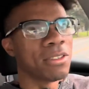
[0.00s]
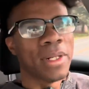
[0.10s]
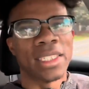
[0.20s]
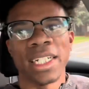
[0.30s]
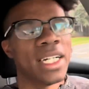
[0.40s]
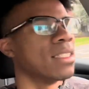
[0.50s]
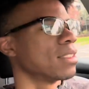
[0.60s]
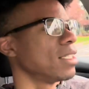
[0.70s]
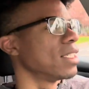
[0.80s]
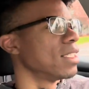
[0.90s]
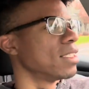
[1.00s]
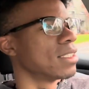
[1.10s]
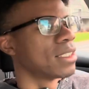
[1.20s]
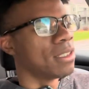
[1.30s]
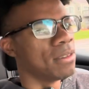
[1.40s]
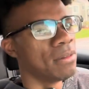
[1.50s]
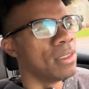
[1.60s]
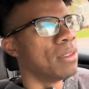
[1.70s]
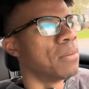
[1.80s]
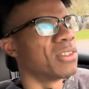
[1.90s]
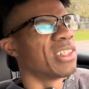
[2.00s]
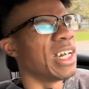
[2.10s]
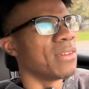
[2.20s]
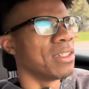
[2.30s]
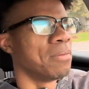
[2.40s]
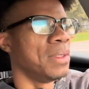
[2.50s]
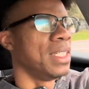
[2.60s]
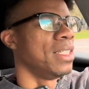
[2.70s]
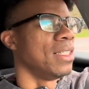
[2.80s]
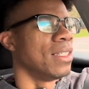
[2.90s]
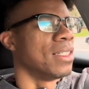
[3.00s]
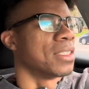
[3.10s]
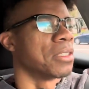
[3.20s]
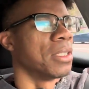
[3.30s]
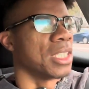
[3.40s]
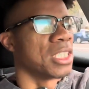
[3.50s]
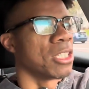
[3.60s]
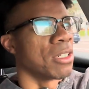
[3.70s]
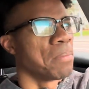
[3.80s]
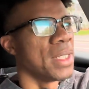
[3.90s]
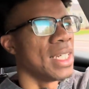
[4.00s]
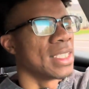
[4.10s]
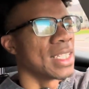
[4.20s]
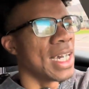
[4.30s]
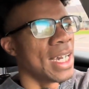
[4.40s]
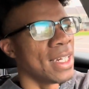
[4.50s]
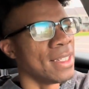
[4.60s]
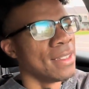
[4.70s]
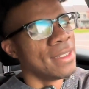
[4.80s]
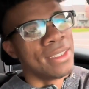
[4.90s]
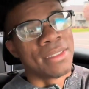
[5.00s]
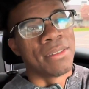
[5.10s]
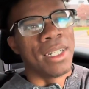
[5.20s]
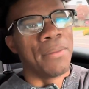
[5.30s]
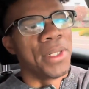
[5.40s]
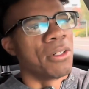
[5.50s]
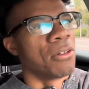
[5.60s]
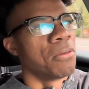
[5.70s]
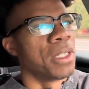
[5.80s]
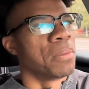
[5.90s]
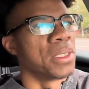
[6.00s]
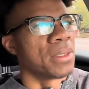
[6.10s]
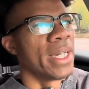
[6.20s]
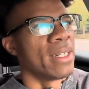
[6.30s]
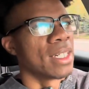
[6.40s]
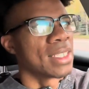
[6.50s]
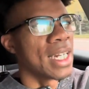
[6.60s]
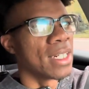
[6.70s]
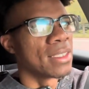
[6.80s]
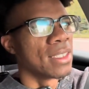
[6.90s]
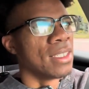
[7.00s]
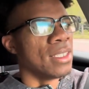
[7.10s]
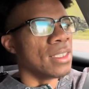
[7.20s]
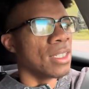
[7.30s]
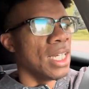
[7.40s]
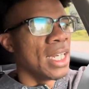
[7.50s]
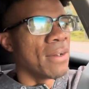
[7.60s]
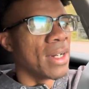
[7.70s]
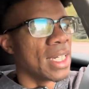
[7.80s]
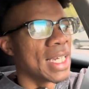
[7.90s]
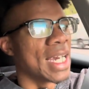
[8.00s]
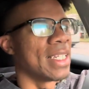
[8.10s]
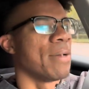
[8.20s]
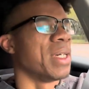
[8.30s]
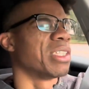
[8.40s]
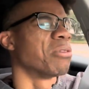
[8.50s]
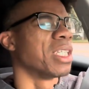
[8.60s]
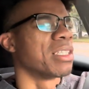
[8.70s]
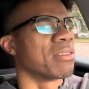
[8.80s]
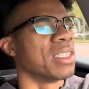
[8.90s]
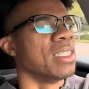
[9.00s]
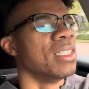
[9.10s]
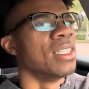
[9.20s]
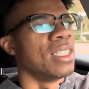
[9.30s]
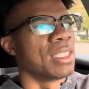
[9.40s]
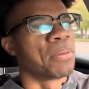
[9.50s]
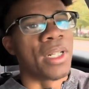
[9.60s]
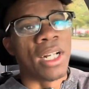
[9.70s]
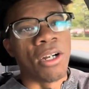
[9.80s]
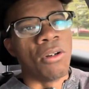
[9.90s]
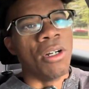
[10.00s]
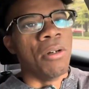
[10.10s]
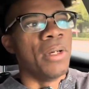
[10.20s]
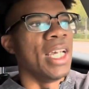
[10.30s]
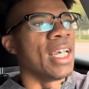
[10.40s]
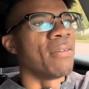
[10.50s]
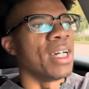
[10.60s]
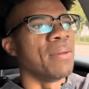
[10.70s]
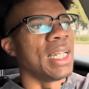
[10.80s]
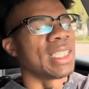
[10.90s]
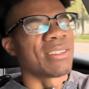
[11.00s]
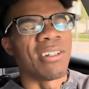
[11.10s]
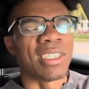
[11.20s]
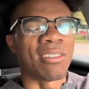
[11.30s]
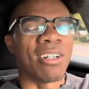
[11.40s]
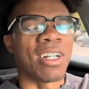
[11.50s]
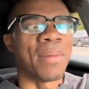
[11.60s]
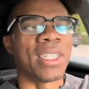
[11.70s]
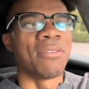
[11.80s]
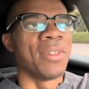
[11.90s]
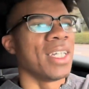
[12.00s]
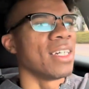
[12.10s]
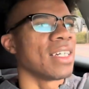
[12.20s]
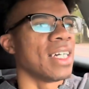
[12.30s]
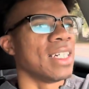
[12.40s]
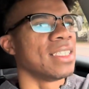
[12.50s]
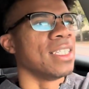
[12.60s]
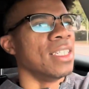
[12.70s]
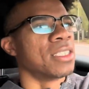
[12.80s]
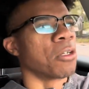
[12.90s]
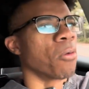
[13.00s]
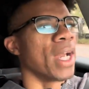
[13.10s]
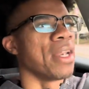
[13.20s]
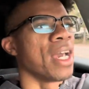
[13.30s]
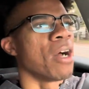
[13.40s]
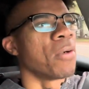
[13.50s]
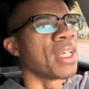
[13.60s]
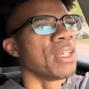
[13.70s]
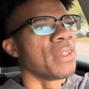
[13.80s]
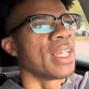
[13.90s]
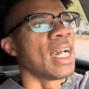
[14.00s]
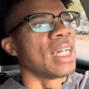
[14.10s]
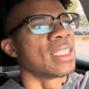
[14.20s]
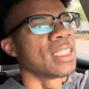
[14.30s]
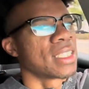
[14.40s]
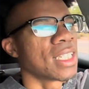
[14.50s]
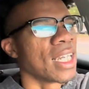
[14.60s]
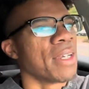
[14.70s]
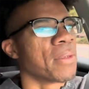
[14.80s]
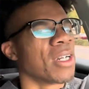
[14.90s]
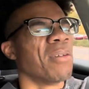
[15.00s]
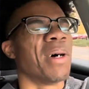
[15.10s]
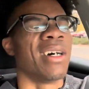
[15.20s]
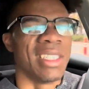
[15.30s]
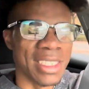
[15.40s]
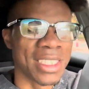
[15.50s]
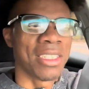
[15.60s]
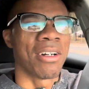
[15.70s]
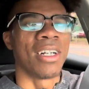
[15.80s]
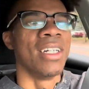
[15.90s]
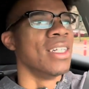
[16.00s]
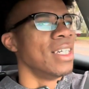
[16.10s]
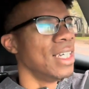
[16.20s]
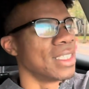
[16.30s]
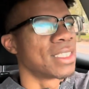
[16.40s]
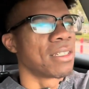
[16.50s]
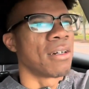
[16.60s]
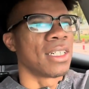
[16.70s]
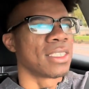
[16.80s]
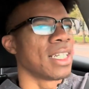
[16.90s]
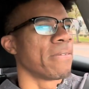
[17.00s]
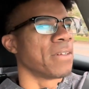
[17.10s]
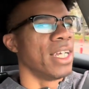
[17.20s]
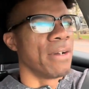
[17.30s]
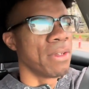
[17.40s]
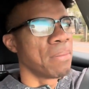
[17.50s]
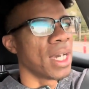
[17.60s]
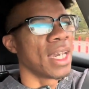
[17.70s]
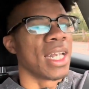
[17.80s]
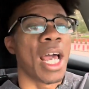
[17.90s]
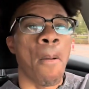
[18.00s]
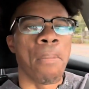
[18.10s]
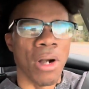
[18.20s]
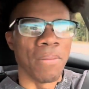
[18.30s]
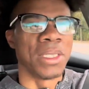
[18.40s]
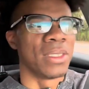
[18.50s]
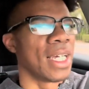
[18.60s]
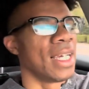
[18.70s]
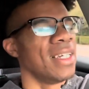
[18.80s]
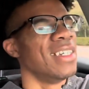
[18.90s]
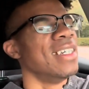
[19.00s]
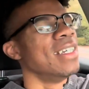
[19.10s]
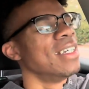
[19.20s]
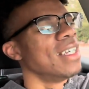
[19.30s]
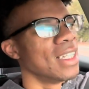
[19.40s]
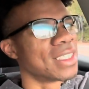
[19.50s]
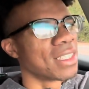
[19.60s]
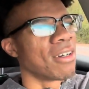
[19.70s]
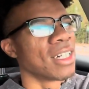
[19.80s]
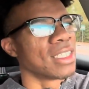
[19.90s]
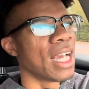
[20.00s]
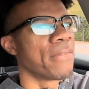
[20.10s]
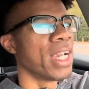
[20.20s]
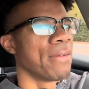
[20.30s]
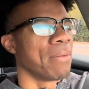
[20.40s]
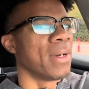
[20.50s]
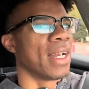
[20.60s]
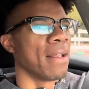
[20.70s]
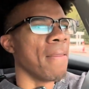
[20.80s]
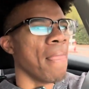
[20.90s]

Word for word: my tires looking. So, I'm gonna drive a little bit so it can show the PSI, so it let me know where to put some air in the tires. So anyway, goddamn it, 23, that's pretty low. But anyway, man, let's start talking about the video, guys. So right now, I want to give you guys a disclaimer about Instacart. Instacart is not for everybody, and I promise you that. Instacart is not for everybody.